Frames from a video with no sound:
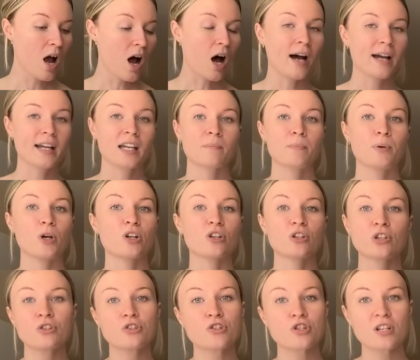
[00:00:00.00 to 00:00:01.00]
I could put a
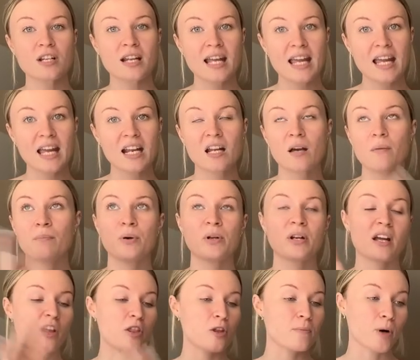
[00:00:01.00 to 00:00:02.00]
cushion in and put
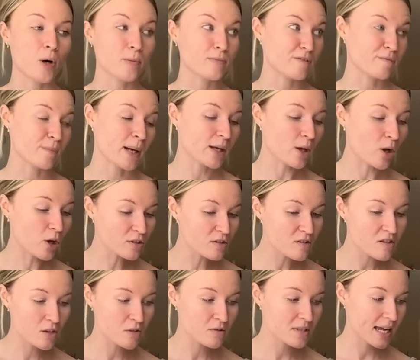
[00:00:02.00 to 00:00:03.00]
it at the bottom of my
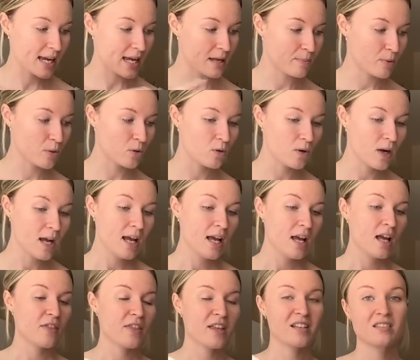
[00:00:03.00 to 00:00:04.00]
console table.
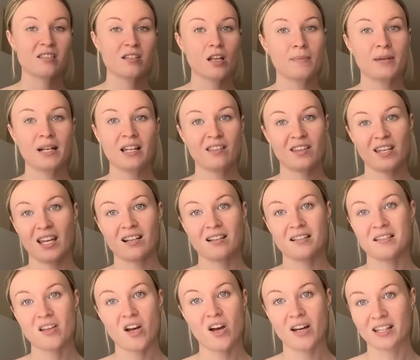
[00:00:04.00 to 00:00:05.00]
There's so many
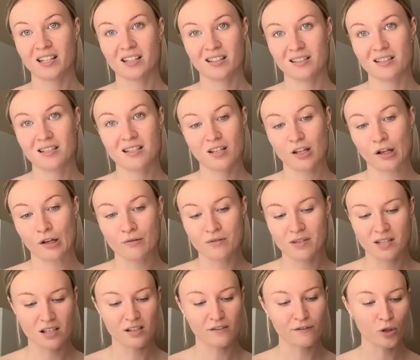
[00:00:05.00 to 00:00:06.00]
things that I could use
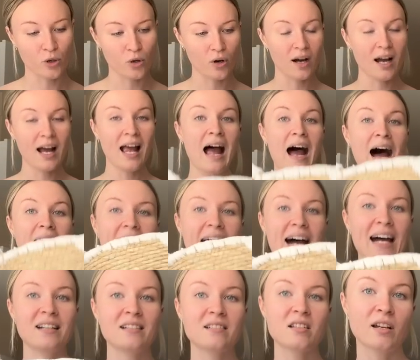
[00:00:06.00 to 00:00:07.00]
this for,
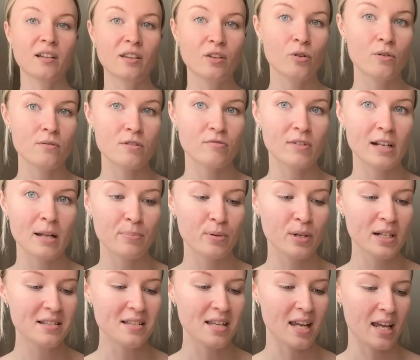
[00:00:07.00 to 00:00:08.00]
and I thought it was really
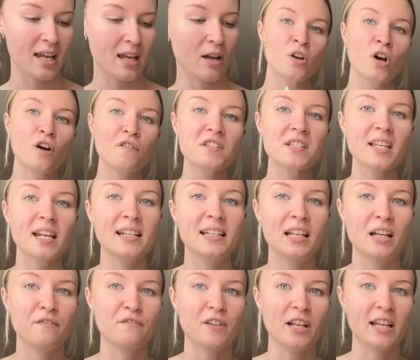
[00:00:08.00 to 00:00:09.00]
pretty. Obviously I
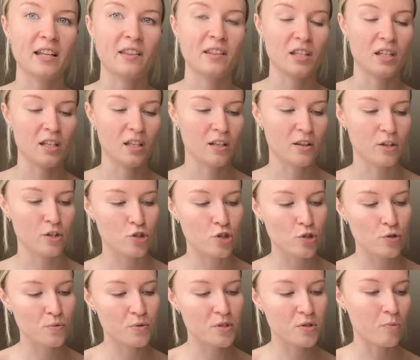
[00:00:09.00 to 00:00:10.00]
love like the
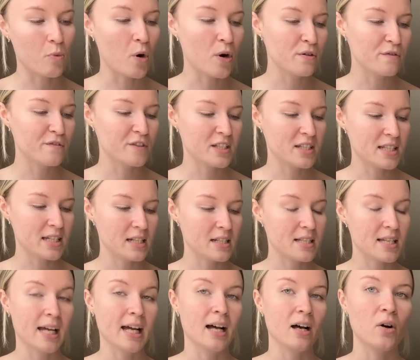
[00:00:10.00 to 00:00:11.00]
jute woven
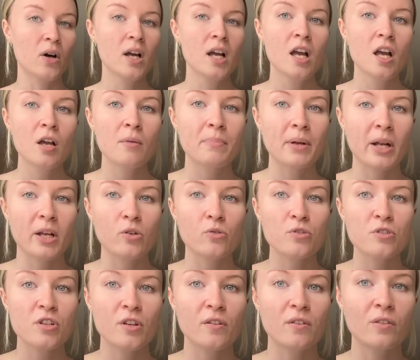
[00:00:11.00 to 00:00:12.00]
detail, but I
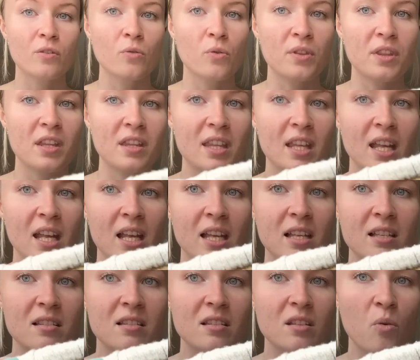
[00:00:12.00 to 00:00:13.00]
also thought that
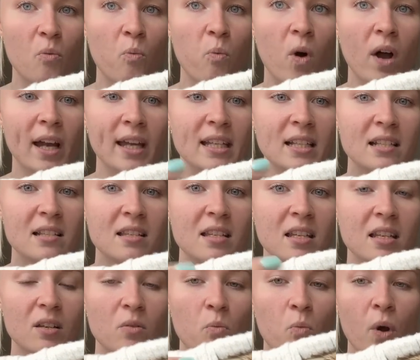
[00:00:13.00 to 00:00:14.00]
these
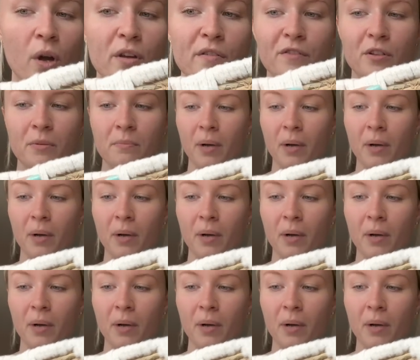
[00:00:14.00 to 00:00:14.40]
white woven